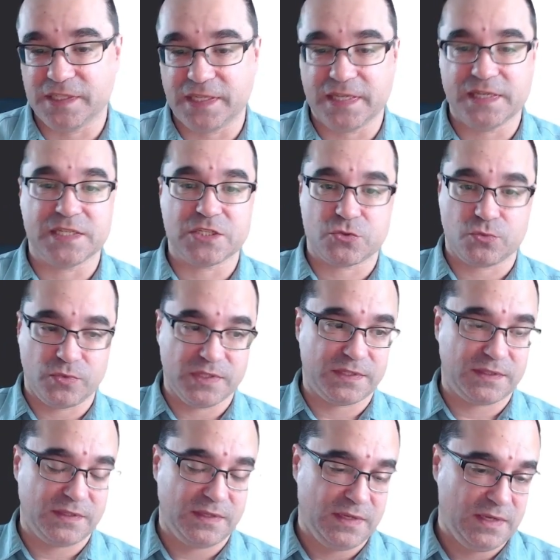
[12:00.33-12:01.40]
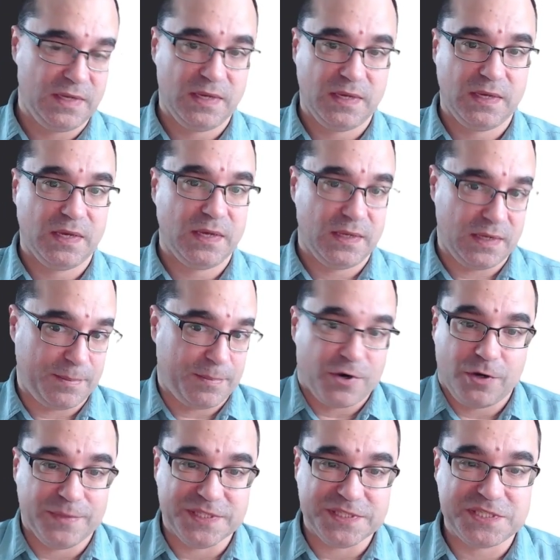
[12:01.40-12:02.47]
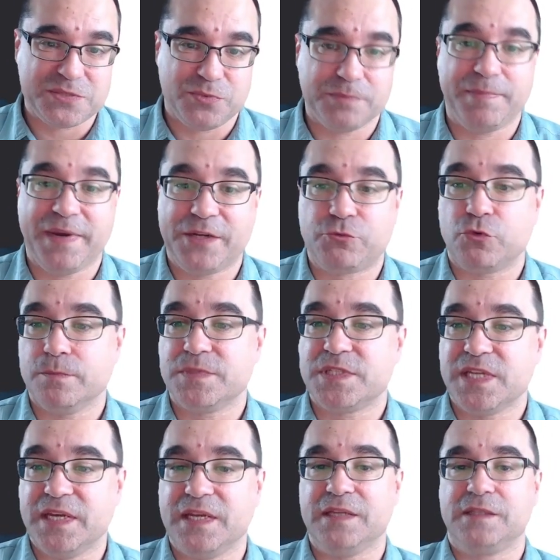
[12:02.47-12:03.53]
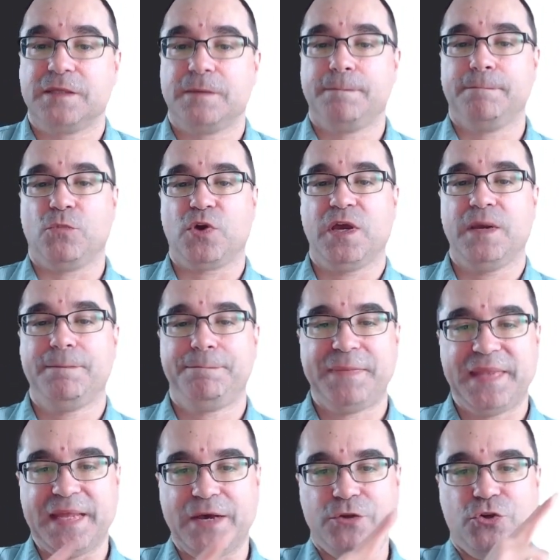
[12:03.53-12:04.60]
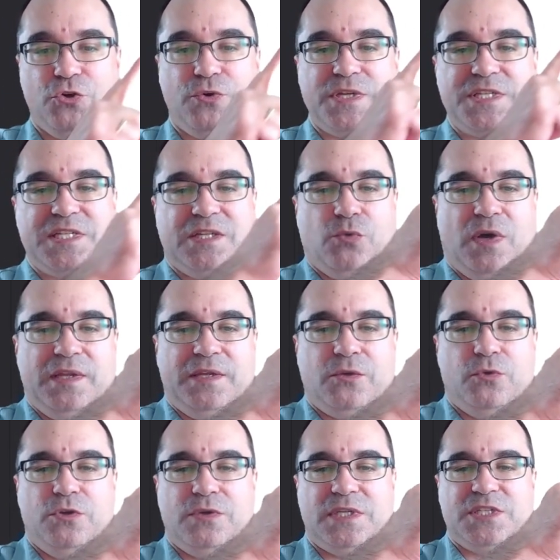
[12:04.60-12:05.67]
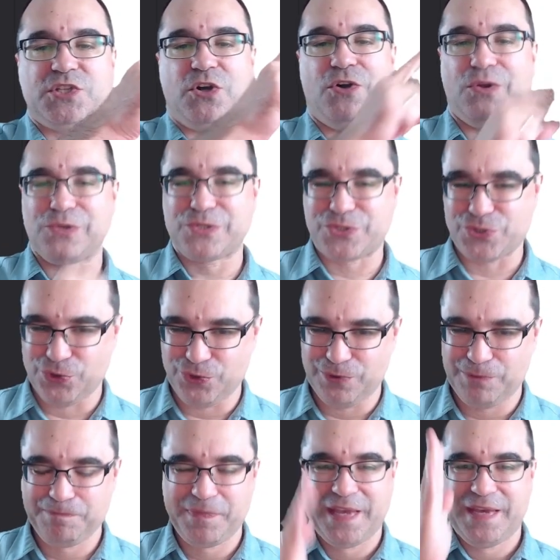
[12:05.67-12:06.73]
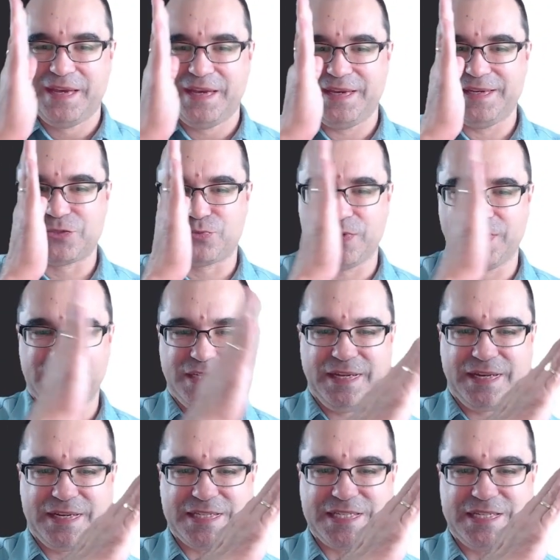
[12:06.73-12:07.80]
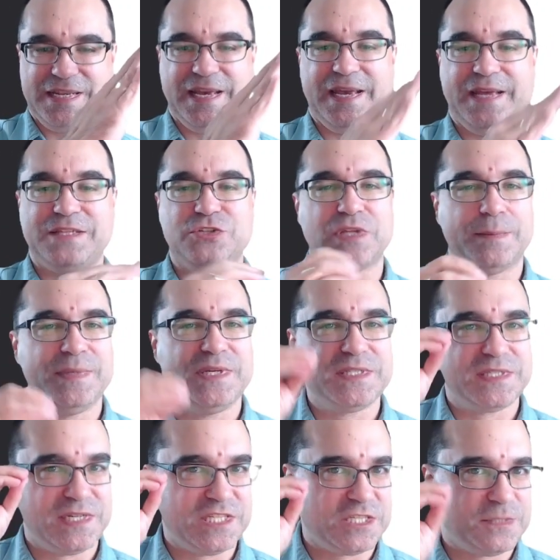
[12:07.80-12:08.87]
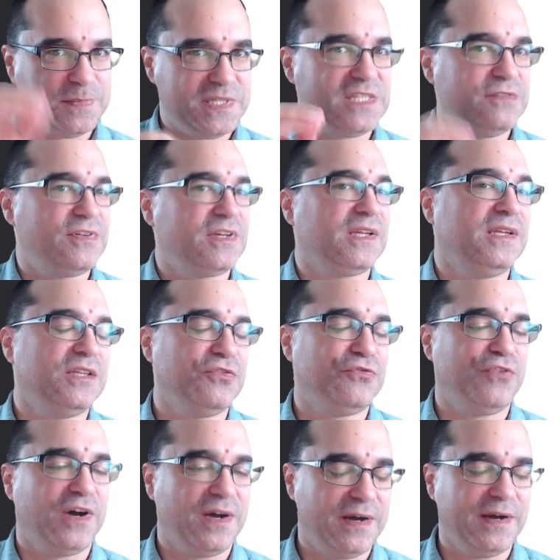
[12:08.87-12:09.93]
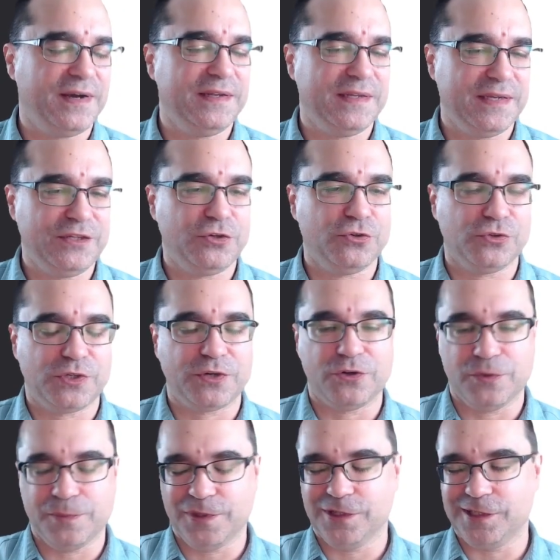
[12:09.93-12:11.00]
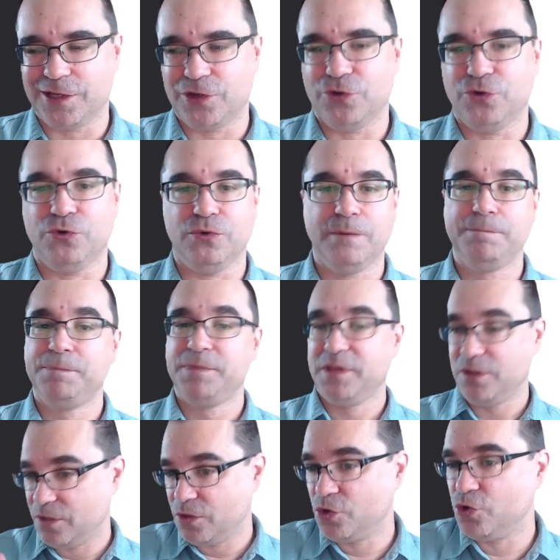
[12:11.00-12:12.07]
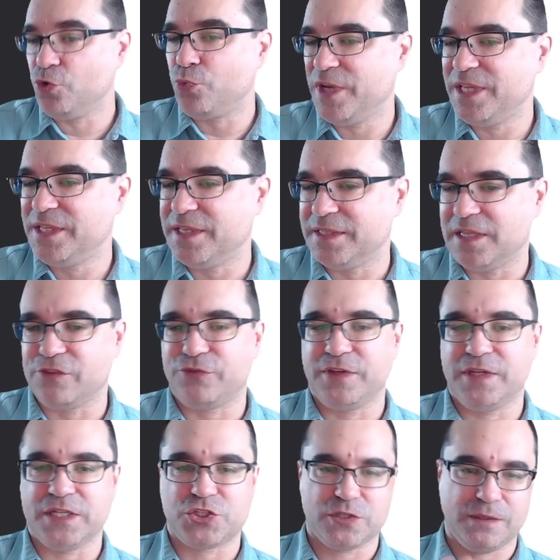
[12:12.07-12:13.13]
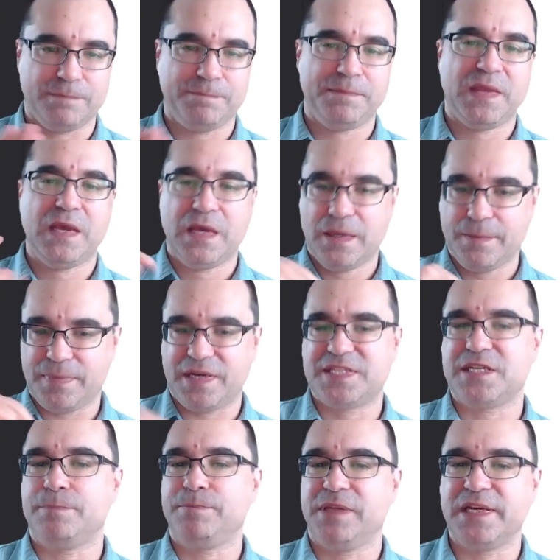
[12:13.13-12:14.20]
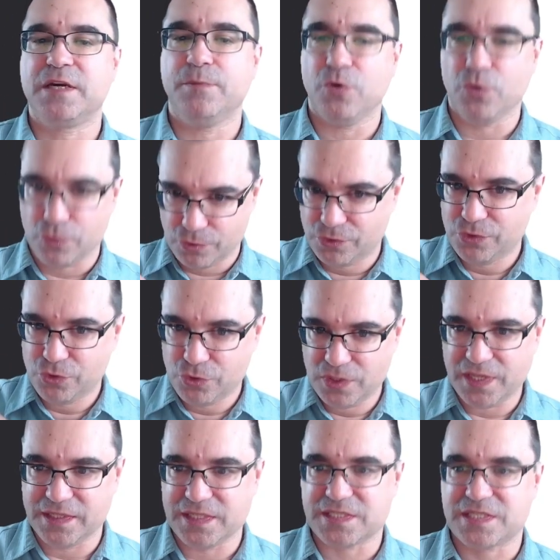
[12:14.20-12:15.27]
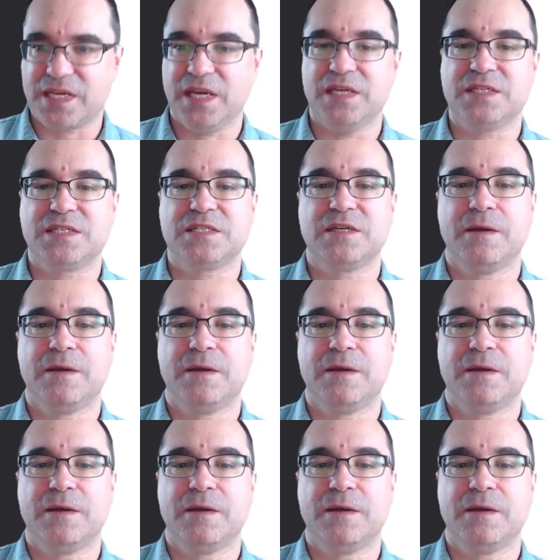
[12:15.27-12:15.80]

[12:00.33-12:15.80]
is, with apartments with bedrooms in it. Okay. Now you'll notice that dwelling units also is written at a slant. So that means that it's specifically defined in the Ontario Building Code. Go read that definition, but it's applicable in this case.